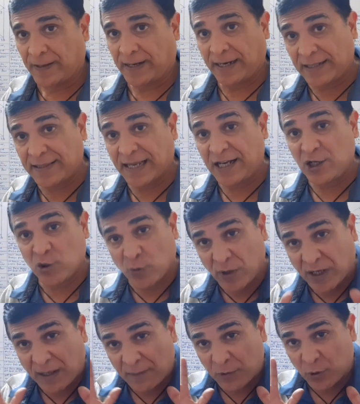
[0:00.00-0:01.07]
And then you
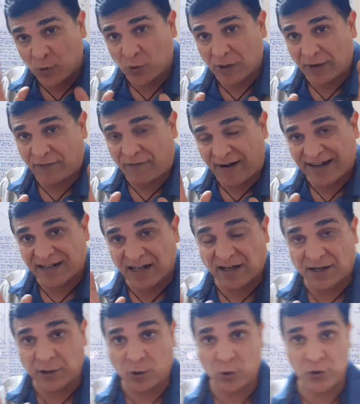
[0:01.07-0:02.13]
will come to a final
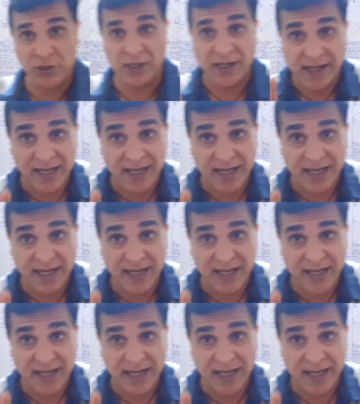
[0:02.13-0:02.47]
conclusion.